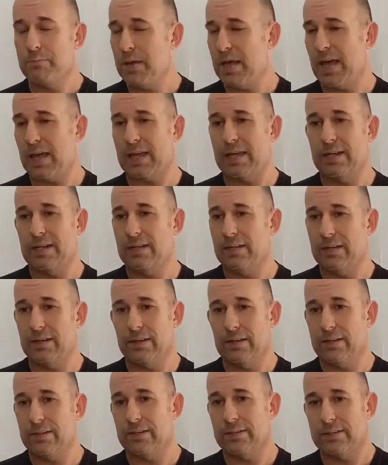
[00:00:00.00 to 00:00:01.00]
pack it in
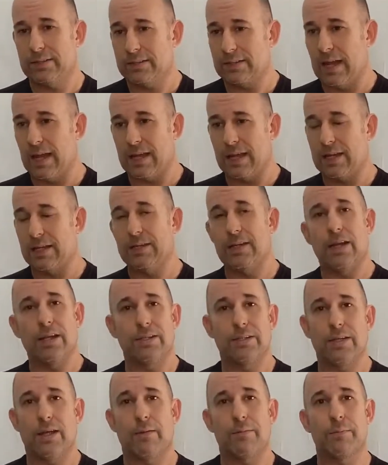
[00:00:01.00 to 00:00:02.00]
there. I got a day
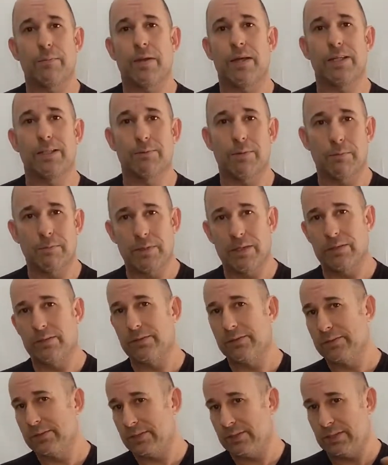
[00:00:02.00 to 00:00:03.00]
job that pays my
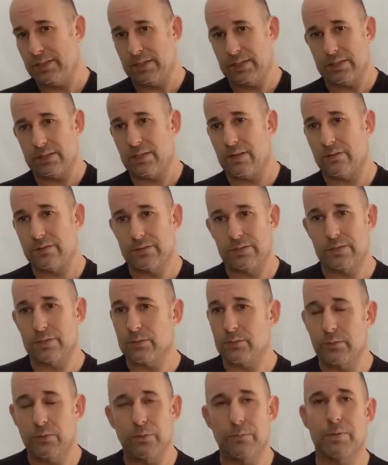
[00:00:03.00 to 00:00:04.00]
bills. And as long as the
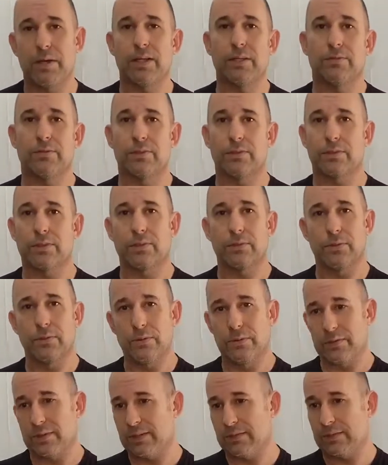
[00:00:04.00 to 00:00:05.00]
school pays for the
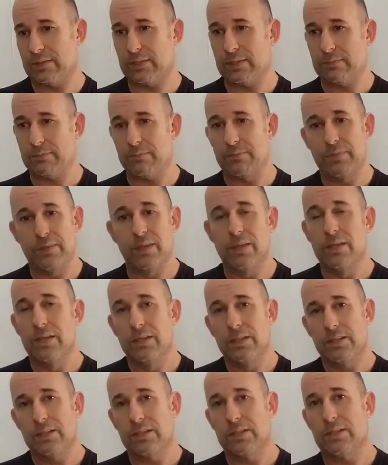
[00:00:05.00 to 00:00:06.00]
school and gives us some
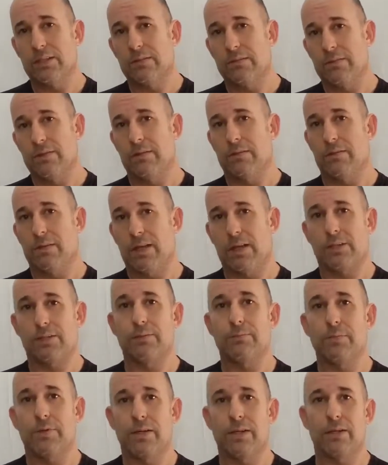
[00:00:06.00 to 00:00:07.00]

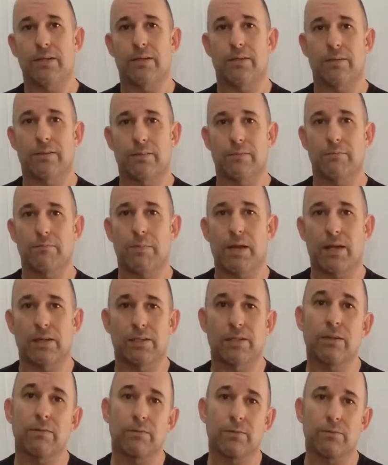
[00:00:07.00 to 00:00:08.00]
extra money to buy
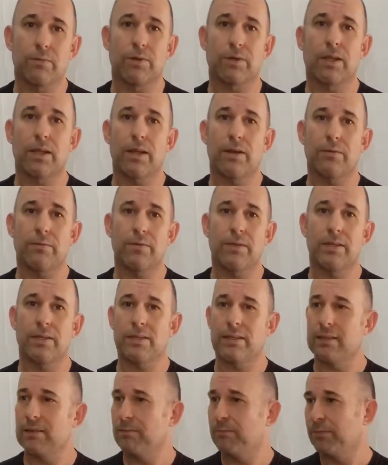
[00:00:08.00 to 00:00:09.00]
stuff to work out with,
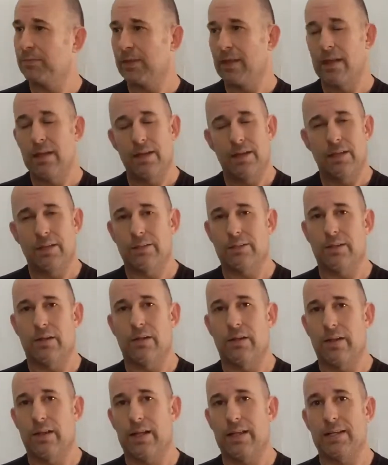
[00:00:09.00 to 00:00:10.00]
that's
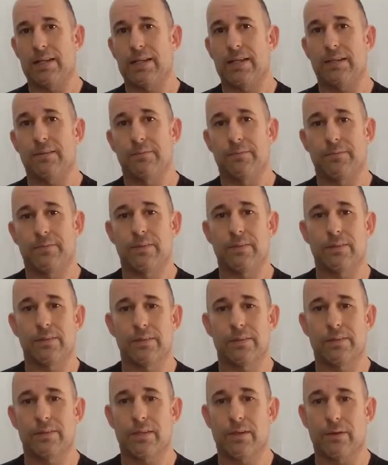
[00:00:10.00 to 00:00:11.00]
all I need.
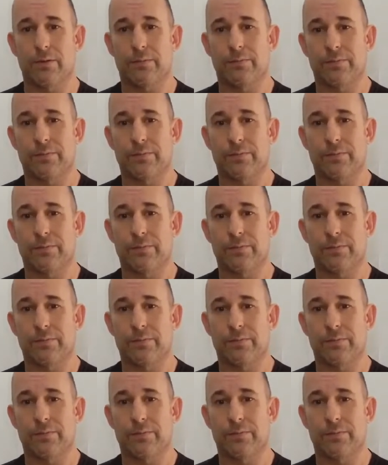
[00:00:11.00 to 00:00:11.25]
So,